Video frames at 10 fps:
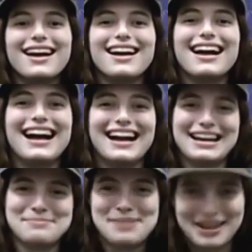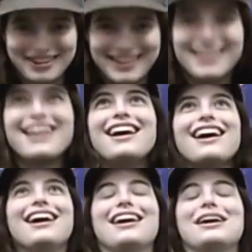Hi, I'm Peri.
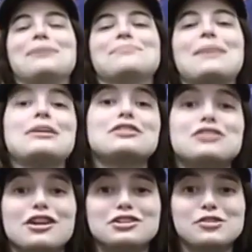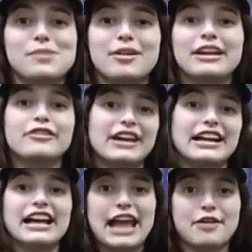I'm here to talk to you about
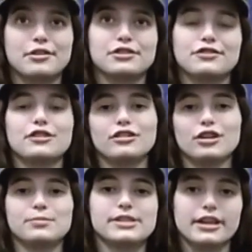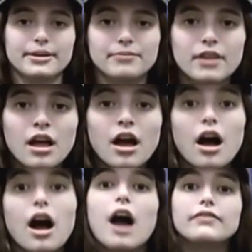creating a character for a LARP setting.
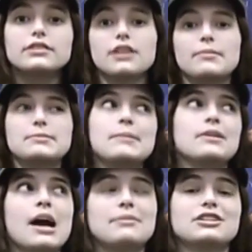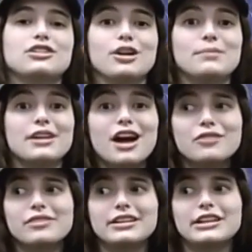Oftentimes people come into LARP
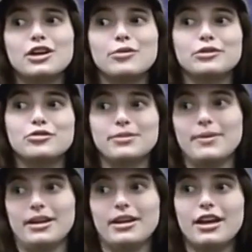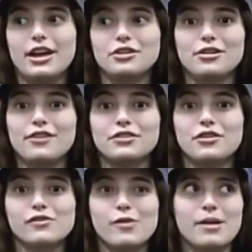not really knowing who to be, and you're often
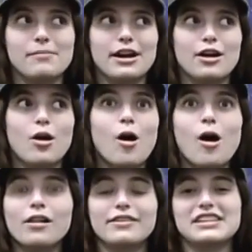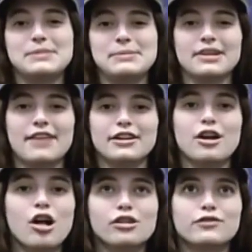overwhelmed by all of these people having
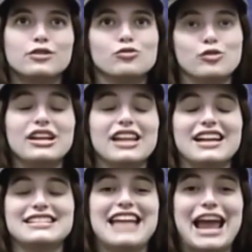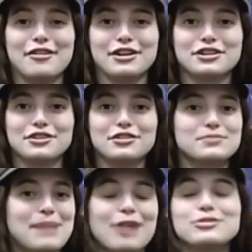colorful, realized characters,
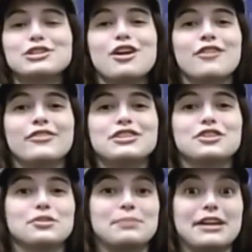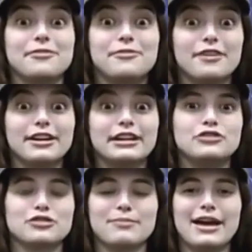bouncing off of each other, being funny,
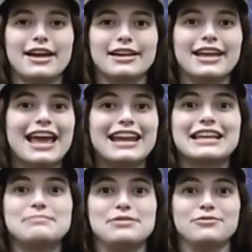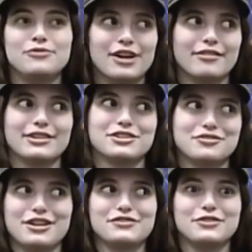dramatic, and it can be very
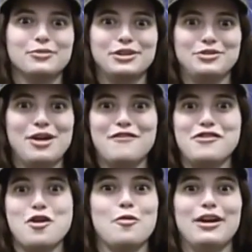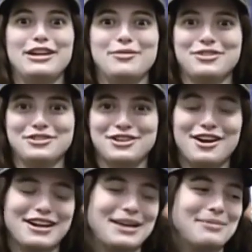stressful when you have no idea what they're
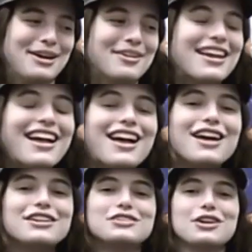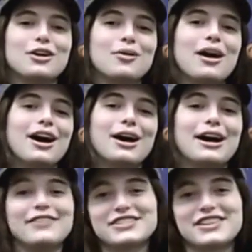talking about. So
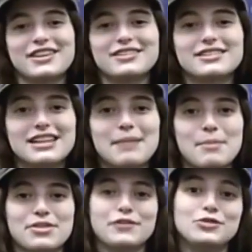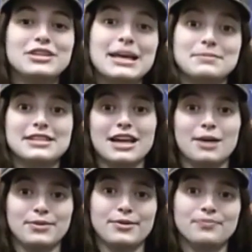I've just come up with a few tips to help you.